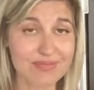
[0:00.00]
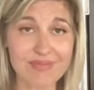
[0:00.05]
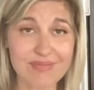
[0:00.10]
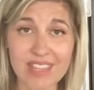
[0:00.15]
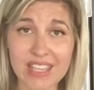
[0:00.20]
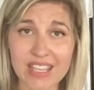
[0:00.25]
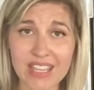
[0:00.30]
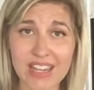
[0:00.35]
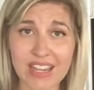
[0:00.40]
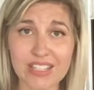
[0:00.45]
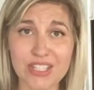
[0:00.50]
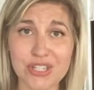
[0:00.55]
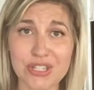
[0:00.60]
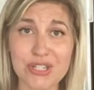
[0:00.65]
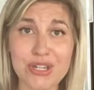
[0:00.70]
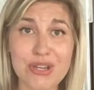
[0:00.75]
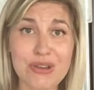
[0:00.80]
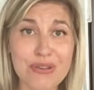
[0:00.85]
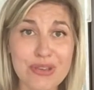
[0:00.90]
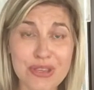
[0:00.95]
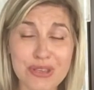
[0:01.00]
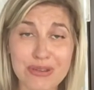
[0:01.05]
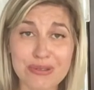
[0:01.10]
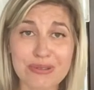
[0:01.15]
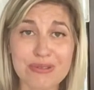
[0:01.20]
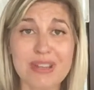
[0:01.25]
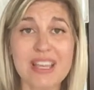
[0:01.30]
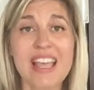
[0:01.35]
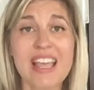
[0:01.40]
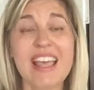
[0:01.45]
Getting to know
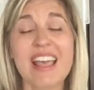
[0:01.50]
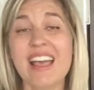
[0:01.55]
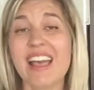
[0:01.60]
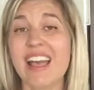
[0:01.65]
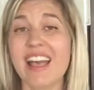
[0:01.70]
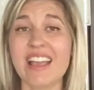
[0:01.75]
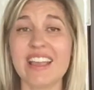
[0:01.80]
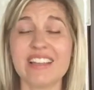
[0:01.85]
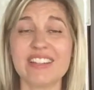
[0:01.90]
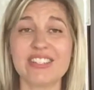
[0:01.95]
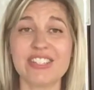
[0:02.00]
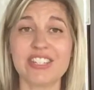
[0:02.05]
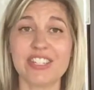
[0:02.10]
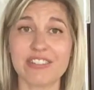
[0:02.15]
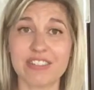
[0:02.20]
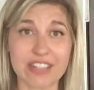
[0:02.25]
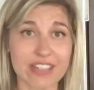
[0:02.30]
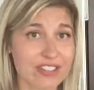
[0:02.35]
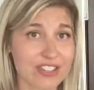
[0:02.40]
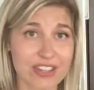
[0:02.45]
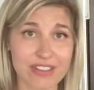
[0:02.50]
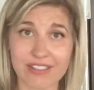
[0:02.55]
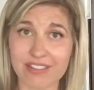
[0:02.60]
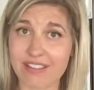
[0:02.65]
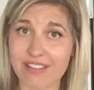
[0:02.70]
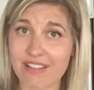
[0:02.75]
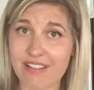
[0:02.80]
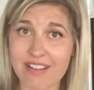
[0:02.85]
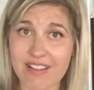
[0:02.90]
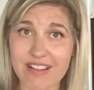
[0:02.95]
you and cheering each other
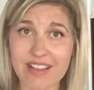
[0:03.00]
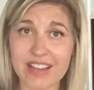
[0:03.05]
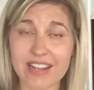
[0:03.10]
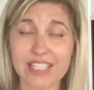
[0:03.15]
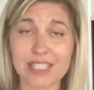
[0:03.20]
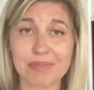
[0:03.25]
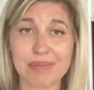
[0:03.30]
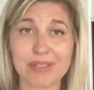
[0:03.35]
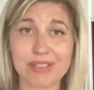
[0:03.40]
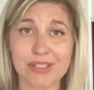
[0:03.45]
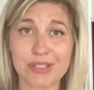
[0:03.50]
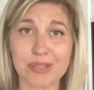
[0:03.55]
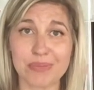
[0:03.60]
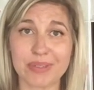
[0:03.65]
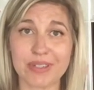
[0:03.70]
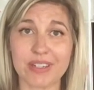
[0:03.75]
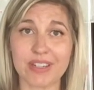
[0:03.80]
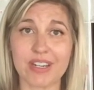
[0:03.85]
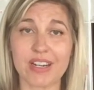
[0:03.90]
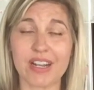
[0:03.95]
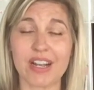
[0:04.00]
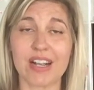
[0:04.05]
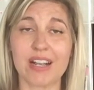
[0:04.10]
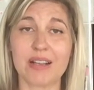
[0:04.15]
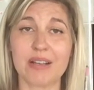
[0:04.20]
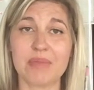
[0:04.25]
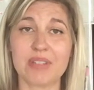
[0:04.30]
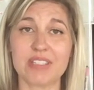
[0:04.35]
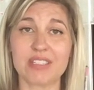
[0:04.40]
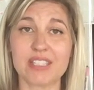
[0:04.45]
on. It's been super
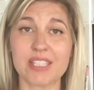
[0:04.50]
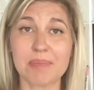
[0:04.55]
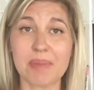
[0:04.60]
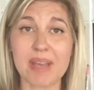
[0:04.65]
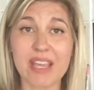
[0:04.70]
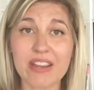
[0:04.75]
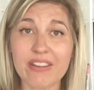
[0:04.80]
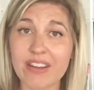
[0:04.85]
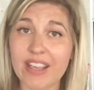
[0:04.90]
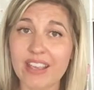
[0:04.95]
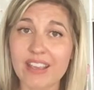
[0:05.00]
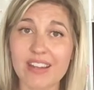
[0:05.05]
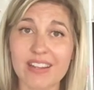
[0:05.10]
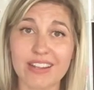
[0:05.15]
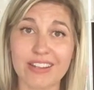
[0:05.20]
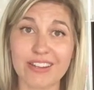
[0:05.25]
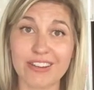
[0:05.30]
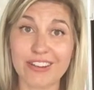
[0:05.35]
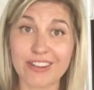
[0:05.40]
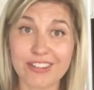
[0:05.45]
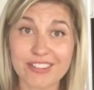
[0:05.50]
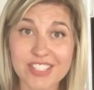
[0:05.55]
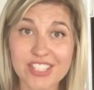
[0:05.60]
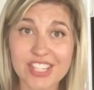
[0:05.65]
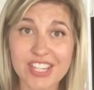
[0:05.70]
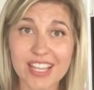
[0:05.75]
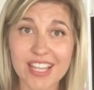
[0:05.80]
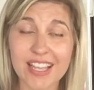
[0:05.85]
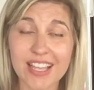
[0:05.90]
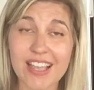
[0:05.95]
inspiring and
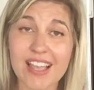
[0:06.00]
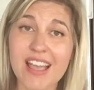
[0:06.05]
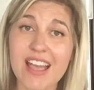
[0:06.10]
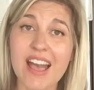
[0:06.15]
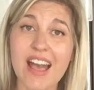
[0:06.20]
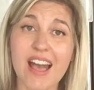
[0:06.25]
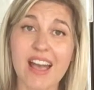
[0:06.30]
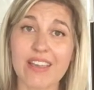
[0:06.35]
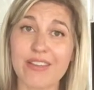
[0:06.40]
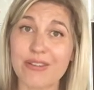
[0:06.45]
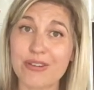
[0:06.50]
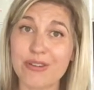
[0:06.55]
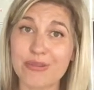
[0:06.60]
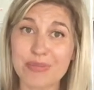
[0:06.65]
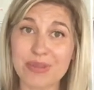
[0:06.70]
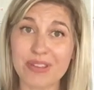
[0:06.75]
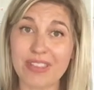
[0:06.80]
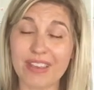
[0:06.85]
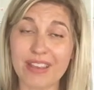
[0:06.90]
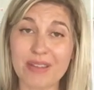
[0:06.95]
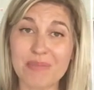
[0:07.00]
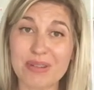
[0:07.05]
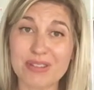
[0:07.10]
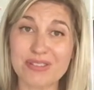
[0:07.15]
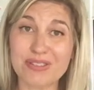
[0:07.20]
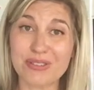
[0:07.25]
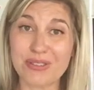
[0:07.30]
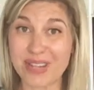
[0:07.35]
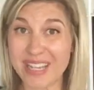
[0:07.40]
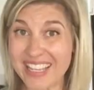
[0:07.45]
encouraging. I hope you'll think about
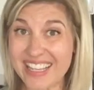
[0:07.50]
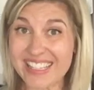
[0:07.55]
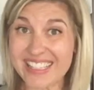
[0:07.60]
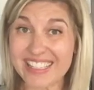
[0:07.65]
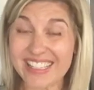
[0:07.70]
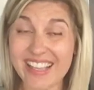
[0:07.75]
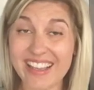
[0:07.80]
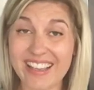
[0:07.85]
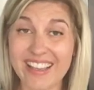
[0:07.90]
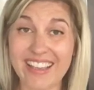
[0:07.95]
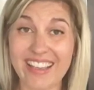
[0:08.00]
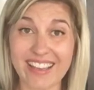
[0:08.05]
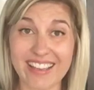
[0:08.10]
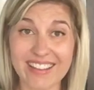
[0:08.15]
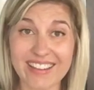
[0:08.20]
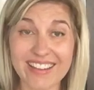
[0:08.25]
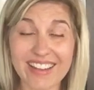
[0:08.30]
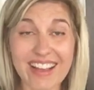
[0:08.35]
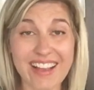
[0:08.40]
joining us again.